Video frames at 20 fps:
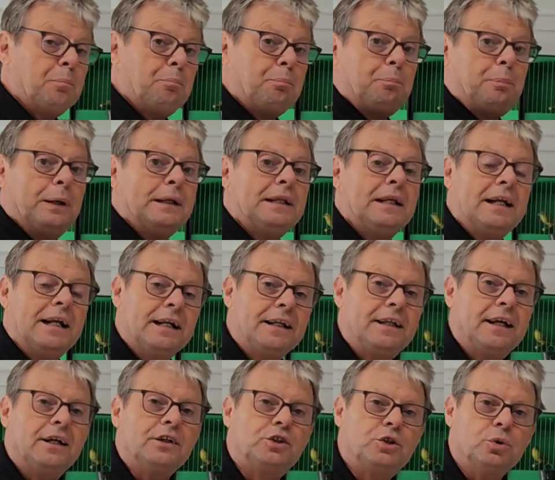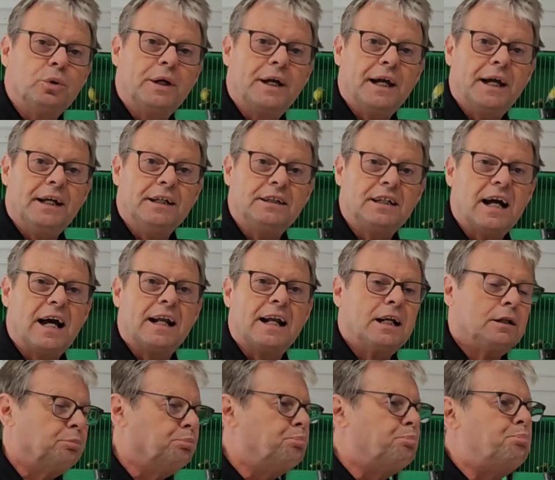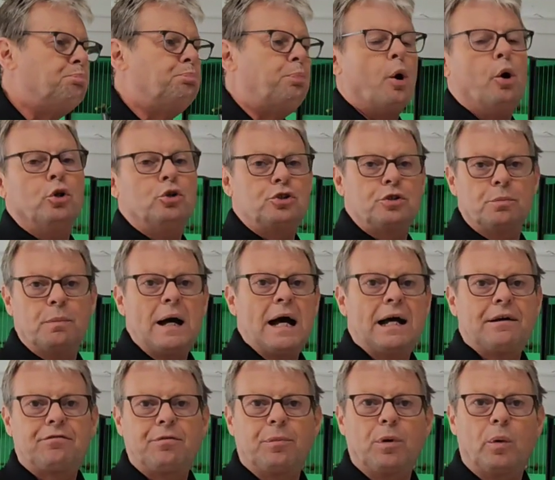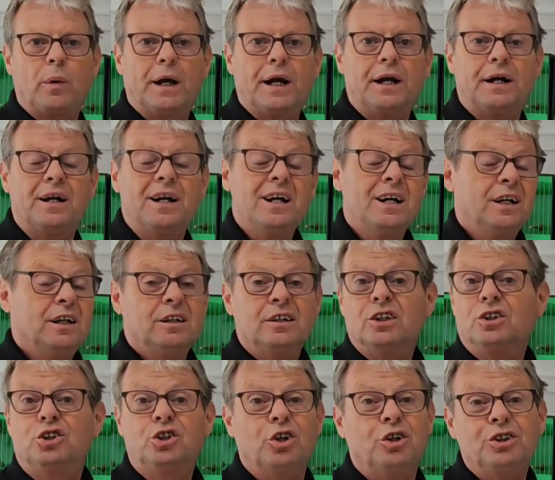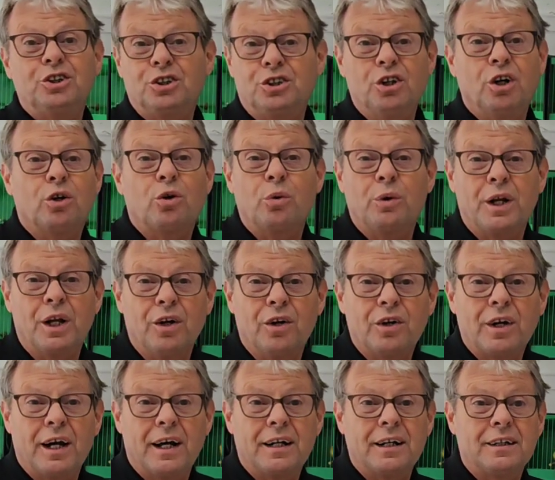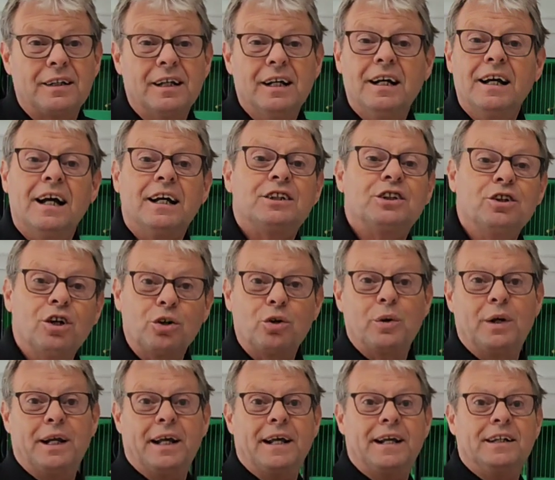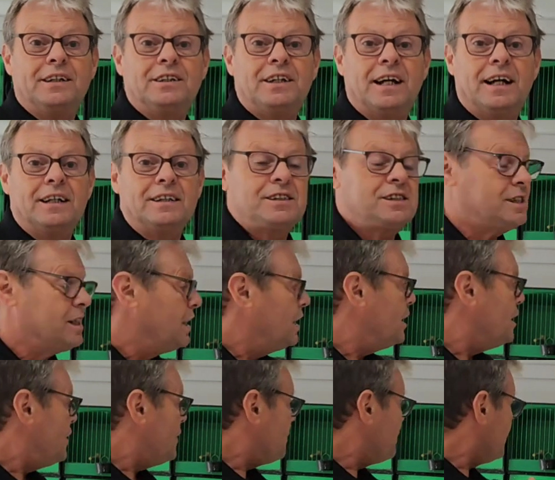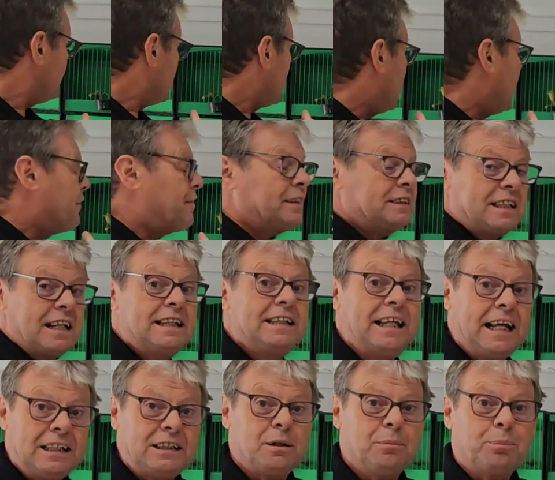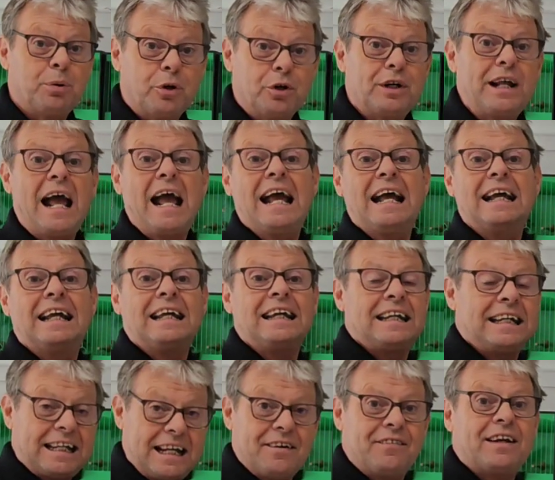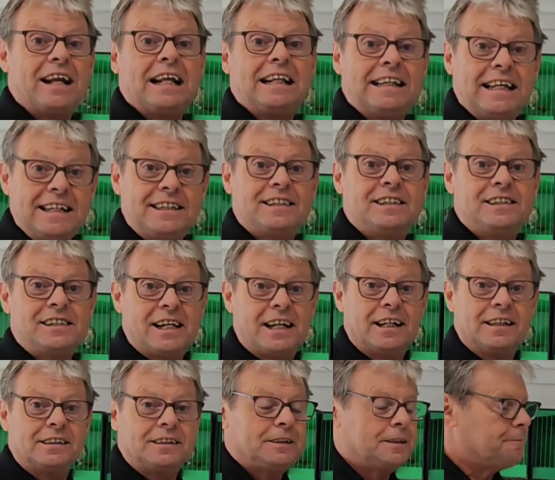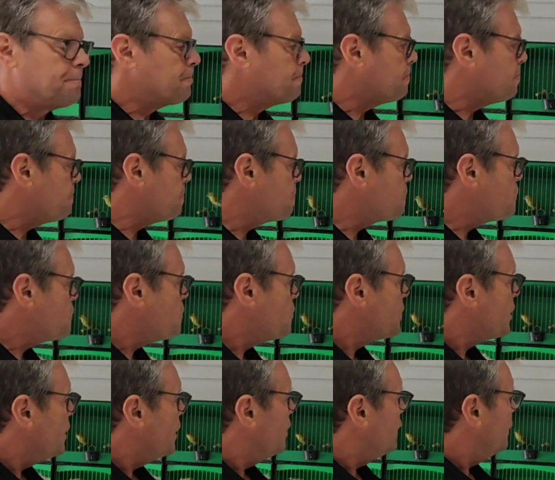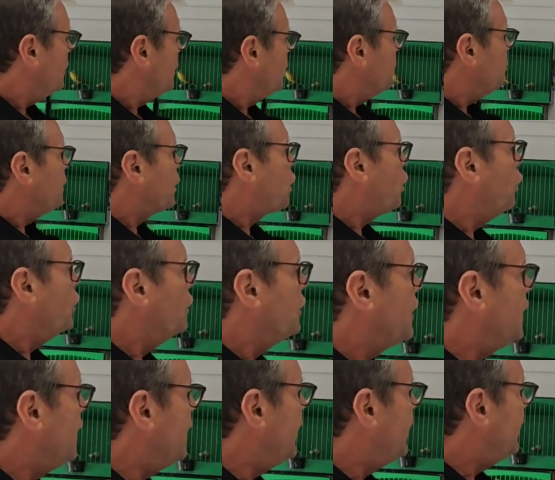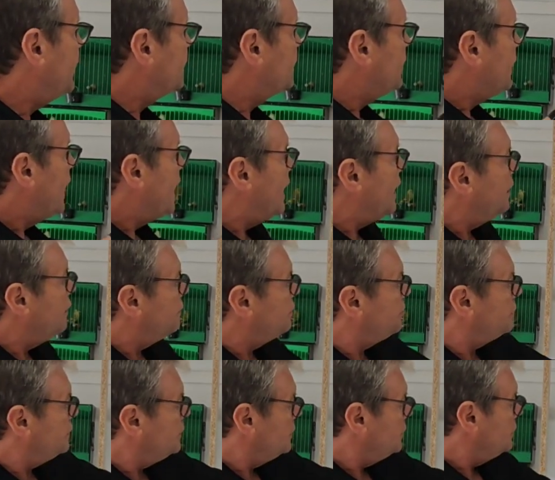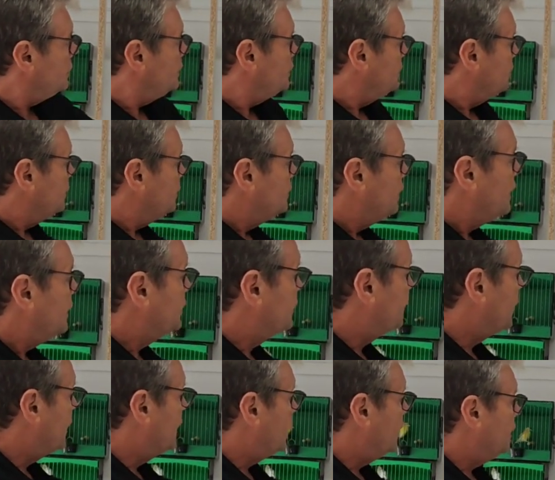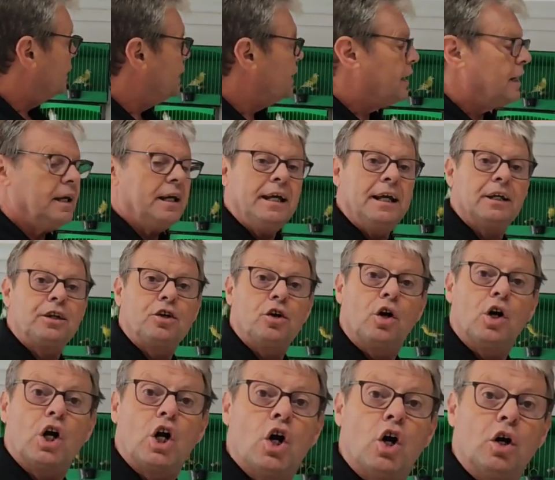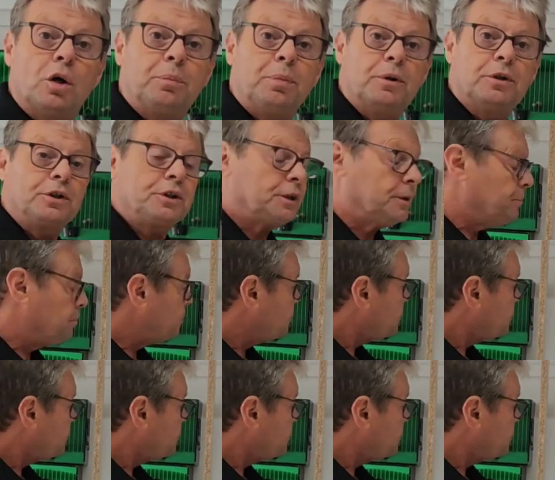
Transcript: putting it into a show cage and it bouncing mad from the wire. The judge is not going to look at it, it's not going to get a chance. If it's a decent bird, give it a decent chance. The colour canaries, there's 8 young cockbirds.